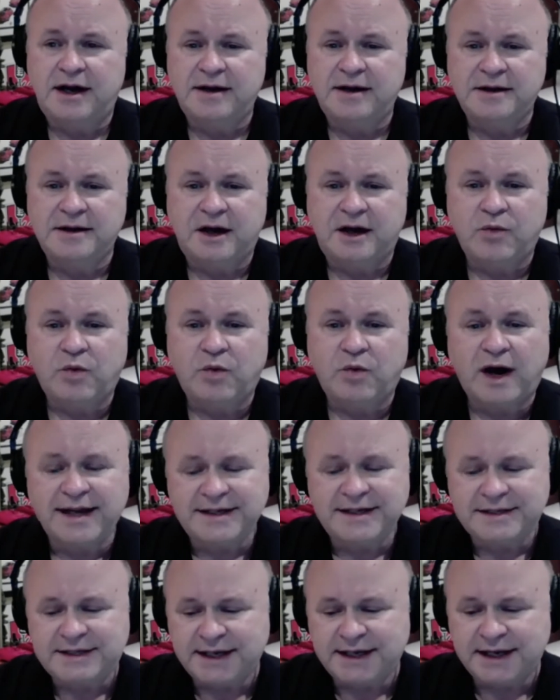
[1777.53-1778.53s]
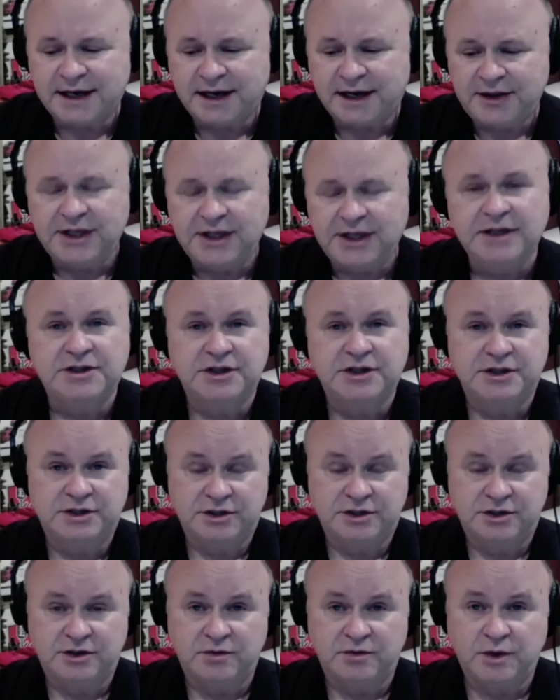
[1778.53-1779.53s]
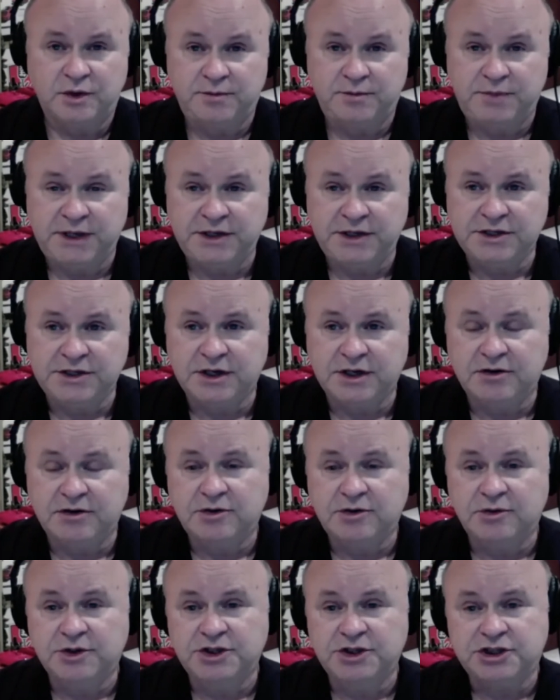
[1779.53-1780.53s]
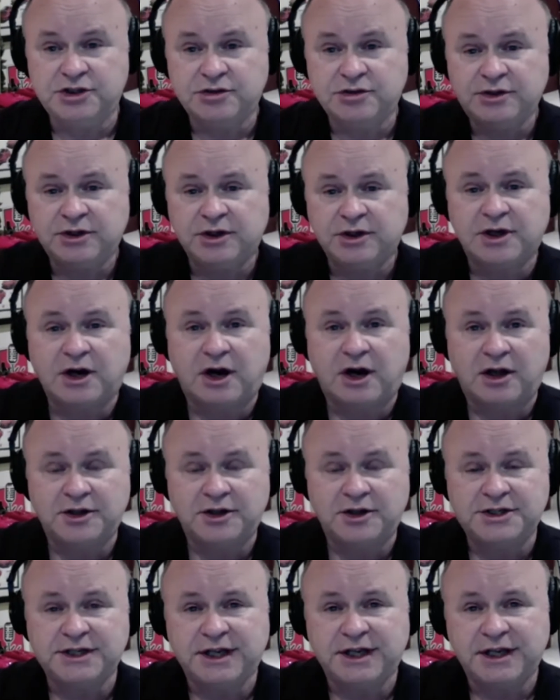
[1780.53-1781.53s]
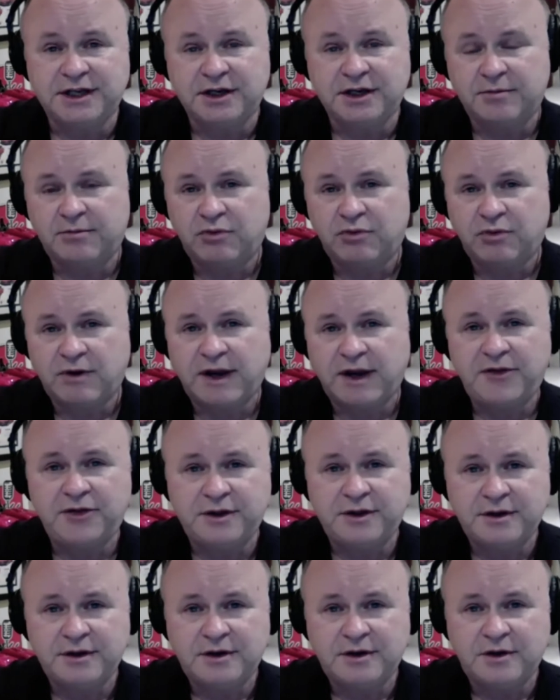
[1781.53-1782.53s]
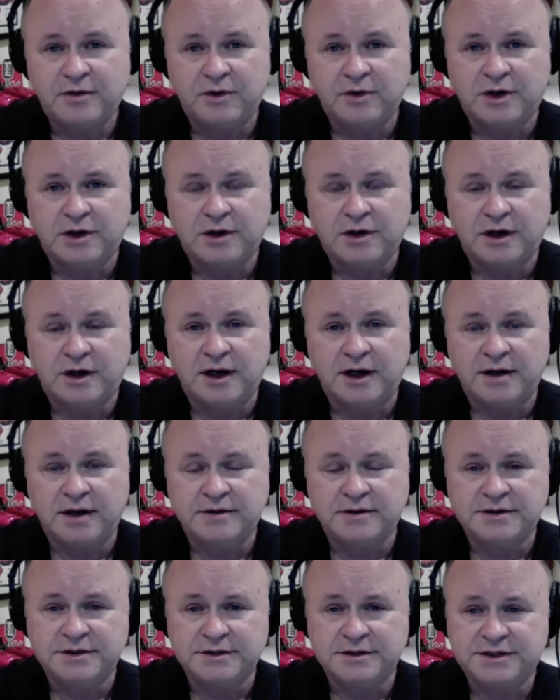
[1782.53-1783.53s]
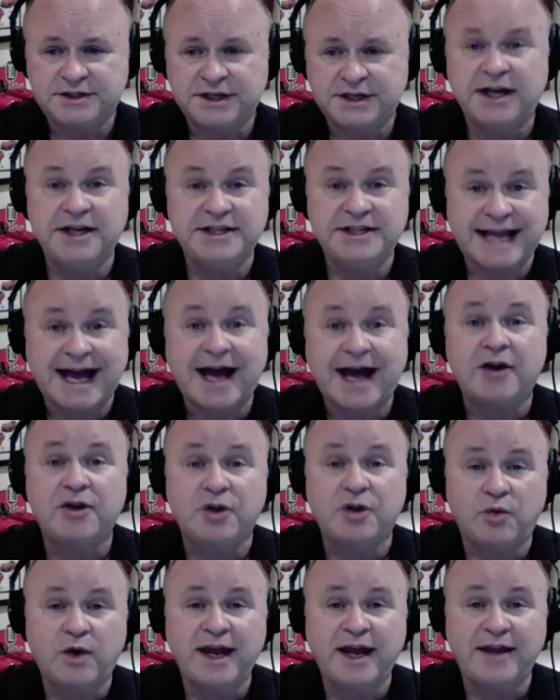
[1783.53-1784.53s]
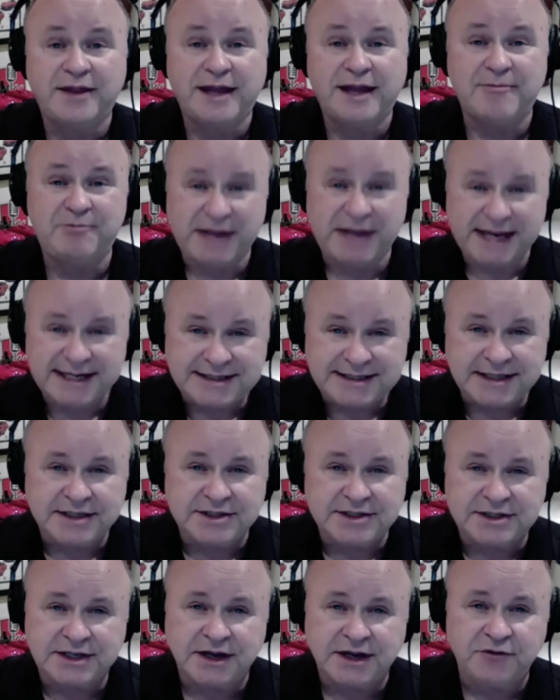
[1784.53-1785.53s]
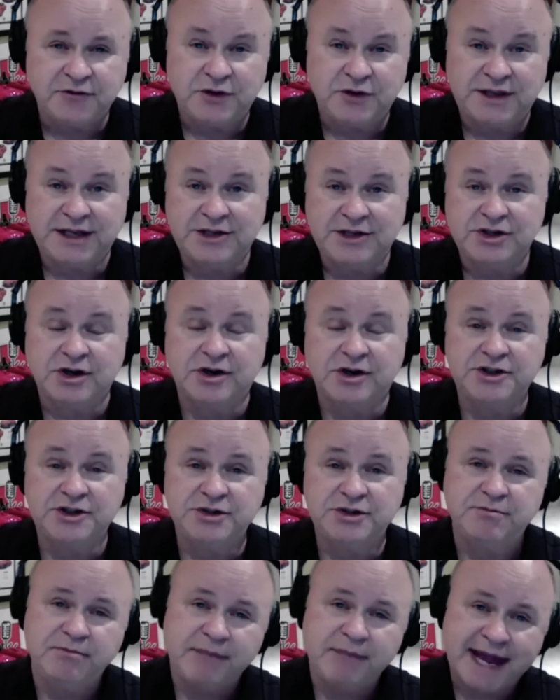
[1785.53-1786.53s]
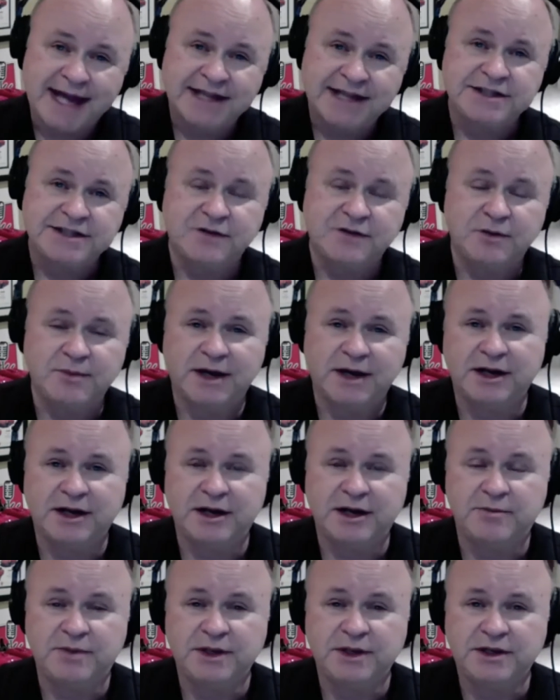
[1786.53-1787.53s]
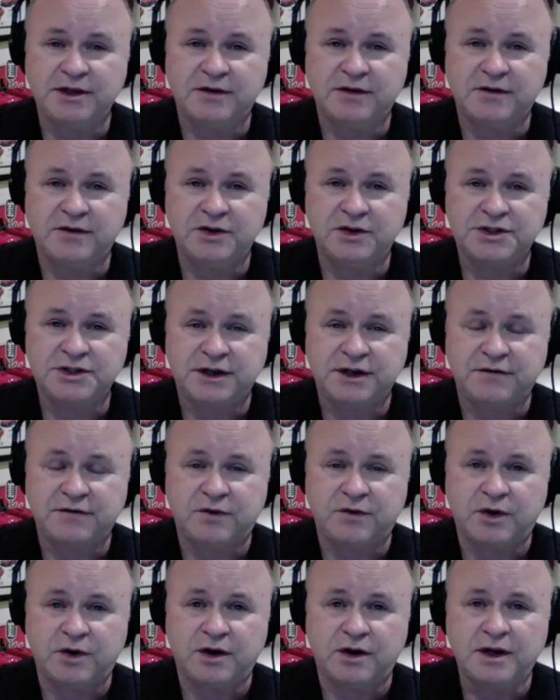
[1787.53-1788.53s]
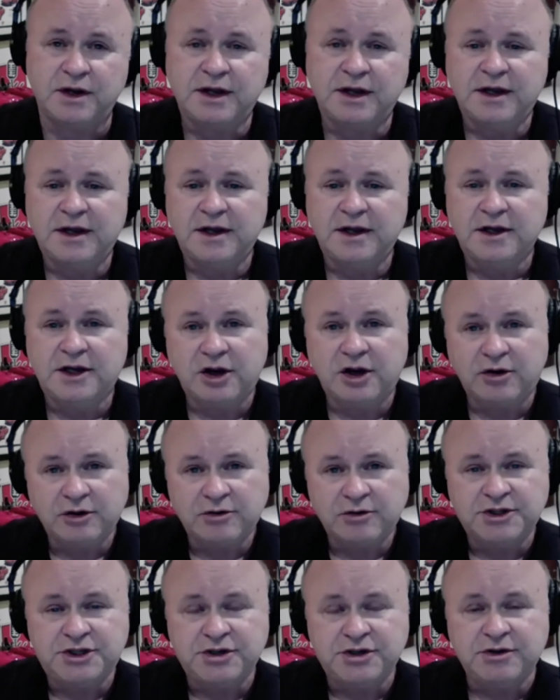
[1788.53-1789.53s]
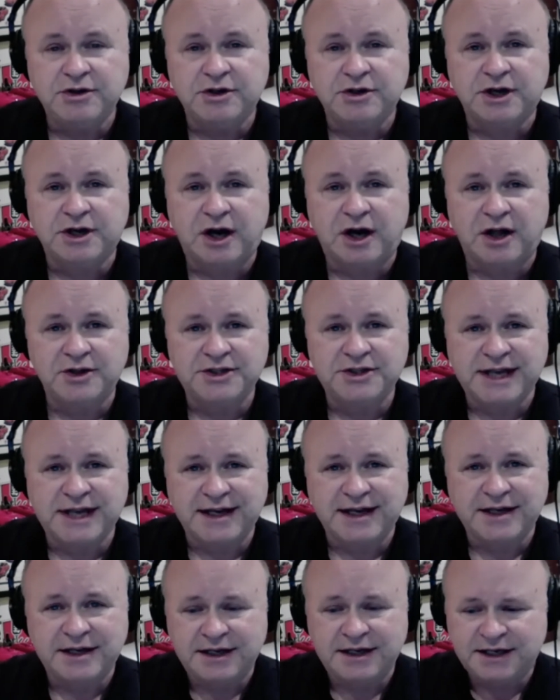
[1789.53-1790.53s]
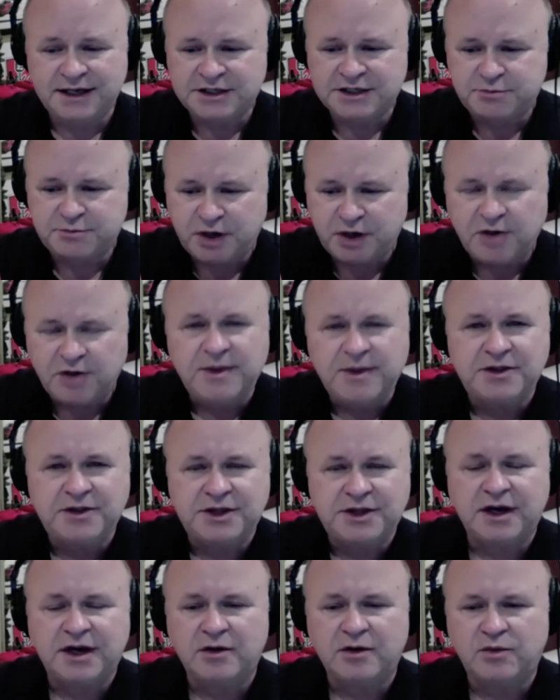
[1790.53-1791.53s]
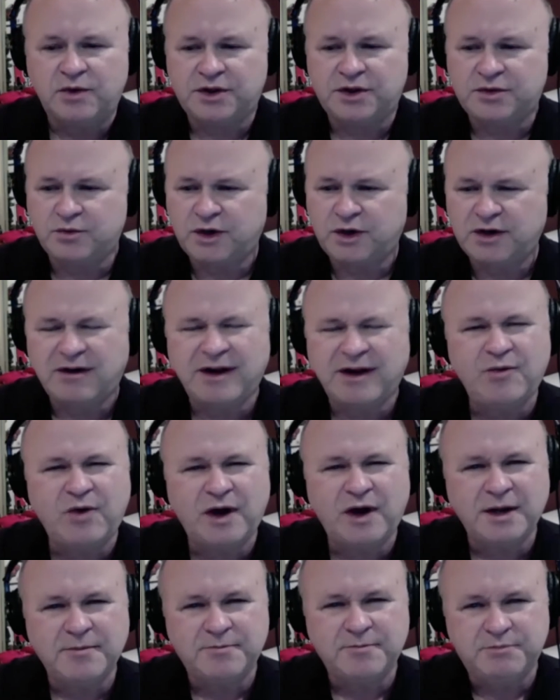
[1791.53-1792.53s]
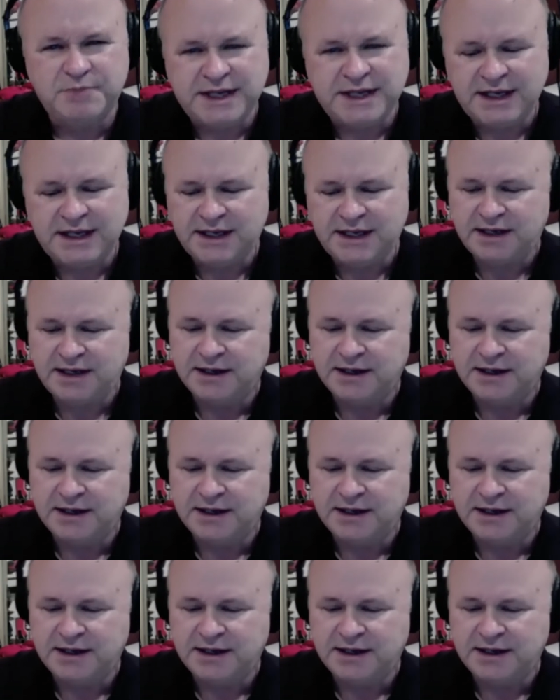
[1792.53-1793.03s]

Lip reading: A wise thing I think to do would be to go to a junior college and get your breadth studies out of the way. That basic stuff that they charge you massive amount at a big university for, go to a junior college and experiment there with what do I want to be?